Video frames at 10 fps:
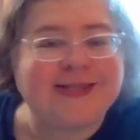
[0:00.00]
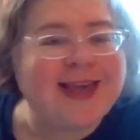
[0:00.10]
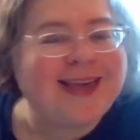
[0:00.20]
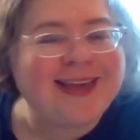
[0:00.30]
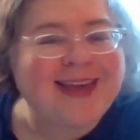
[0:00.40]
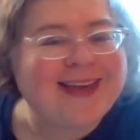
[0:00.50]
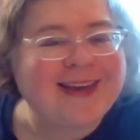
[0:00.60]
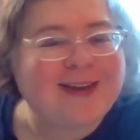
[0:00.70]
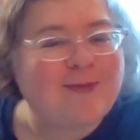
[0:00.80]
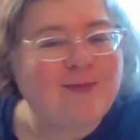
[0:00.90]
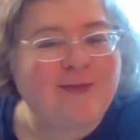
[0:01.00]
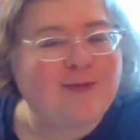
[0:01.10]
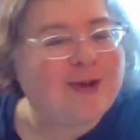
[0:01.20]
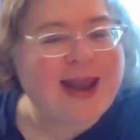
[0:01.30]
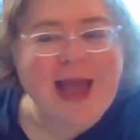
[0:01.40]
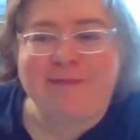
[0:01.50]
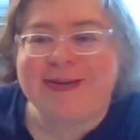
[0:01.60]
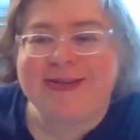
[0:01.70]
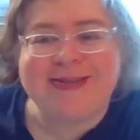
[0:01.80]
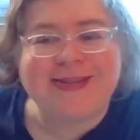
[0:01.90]
sink and what
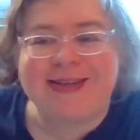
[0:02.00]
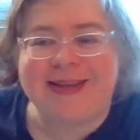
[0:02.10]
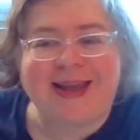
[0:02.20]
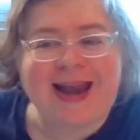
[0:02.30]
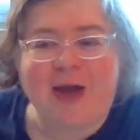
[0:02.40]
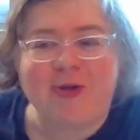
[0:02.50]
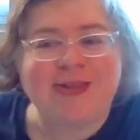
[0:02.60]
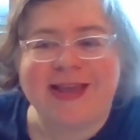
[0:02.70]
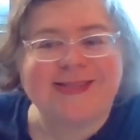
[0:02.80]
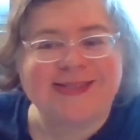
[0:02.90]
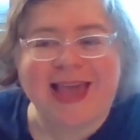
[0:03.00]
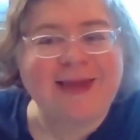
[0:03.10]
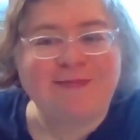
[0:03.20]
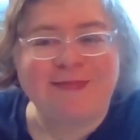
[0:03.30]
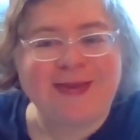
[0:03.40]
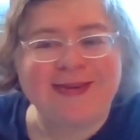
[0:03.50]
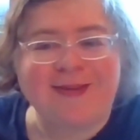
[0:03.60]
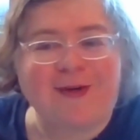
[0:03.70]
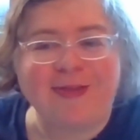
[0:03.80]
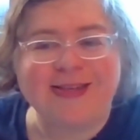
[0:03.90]
happened and how did they escape and
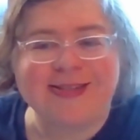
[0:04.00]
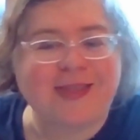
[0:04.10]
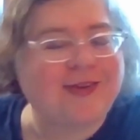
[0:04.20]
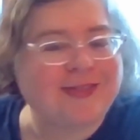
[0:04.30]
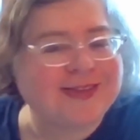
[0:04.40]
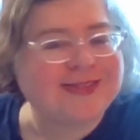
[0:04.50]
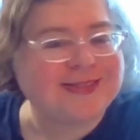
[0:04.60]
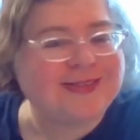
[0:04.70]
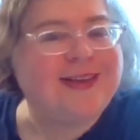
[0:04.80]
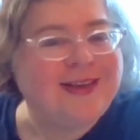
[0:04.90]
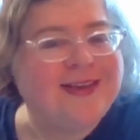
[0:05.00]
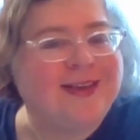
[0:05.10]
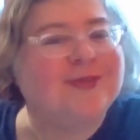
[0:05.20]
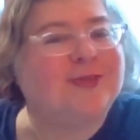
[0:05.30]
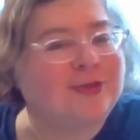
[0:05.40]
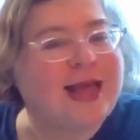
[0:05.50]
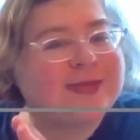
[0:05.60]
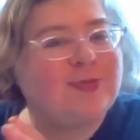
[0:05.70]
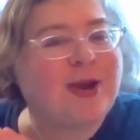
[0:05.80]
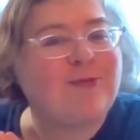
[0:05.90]
all these other things. You know, so
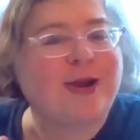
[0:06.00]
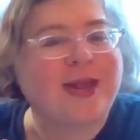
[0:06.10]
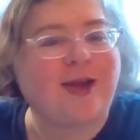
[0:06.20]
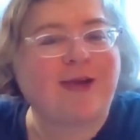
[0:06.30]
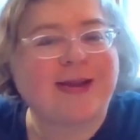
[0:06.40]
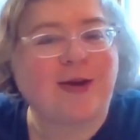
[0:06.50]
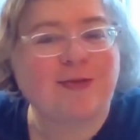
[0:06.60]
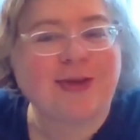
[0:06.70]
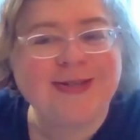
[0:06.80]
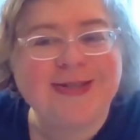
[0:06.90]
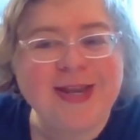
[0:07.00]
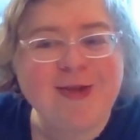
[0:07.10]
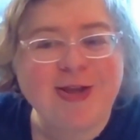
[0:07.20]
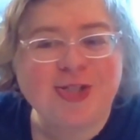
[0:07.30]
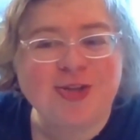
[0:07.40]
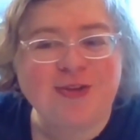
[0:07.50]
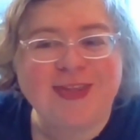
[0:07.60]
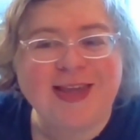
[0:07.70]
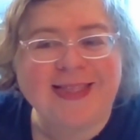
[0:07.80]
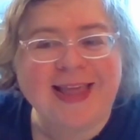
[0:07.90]
that's what I'm working on right now. Continuation of
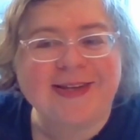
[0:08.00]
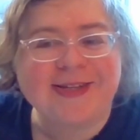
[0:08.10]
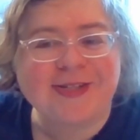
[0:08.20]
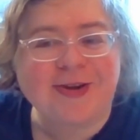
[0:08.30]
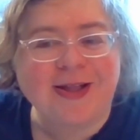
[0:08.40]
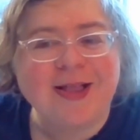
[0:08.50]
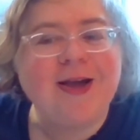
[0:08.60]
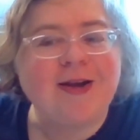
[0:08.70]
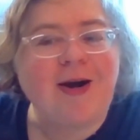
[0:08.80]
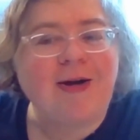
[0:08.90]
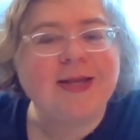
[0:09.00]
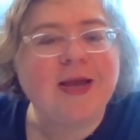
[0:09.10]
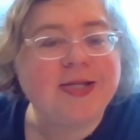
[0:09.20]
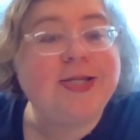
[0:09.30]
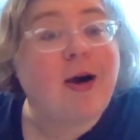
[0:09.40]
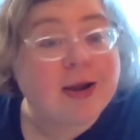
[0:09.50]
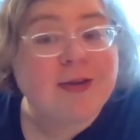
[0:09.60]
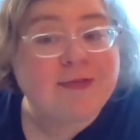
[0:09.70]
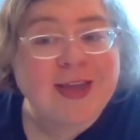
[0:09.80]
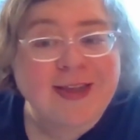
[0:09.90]
the Atlantis Grail called Dawn of the